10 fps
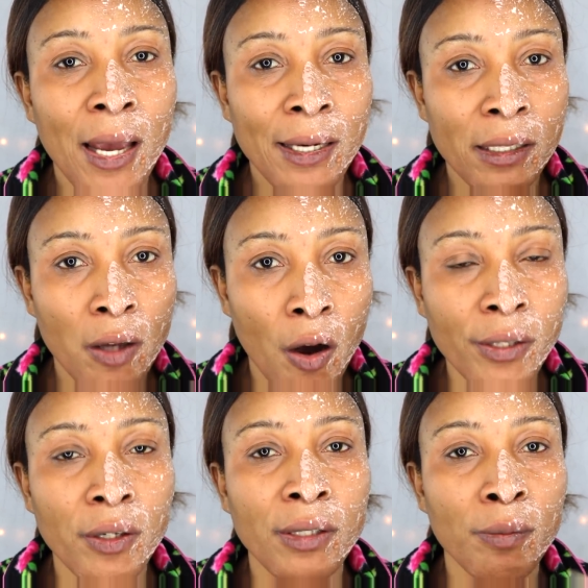and it
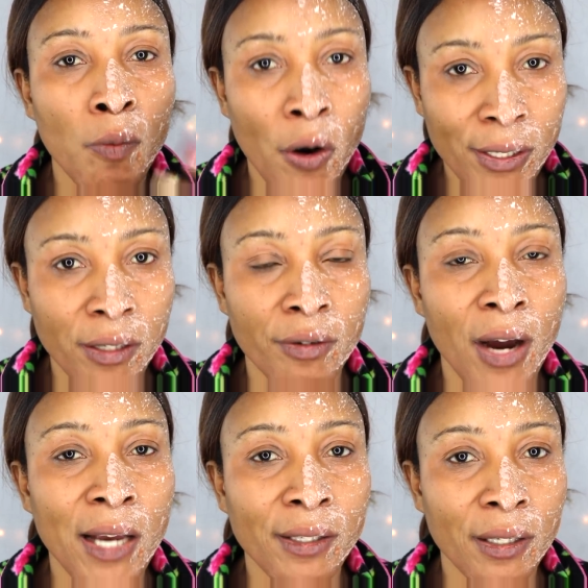also is
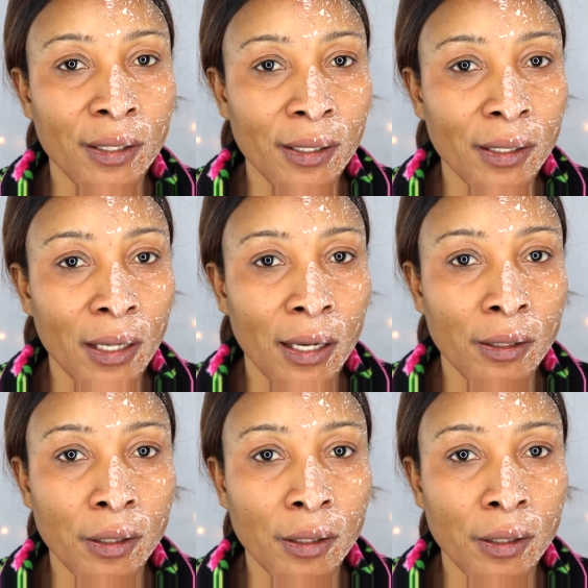moisturizing the skin.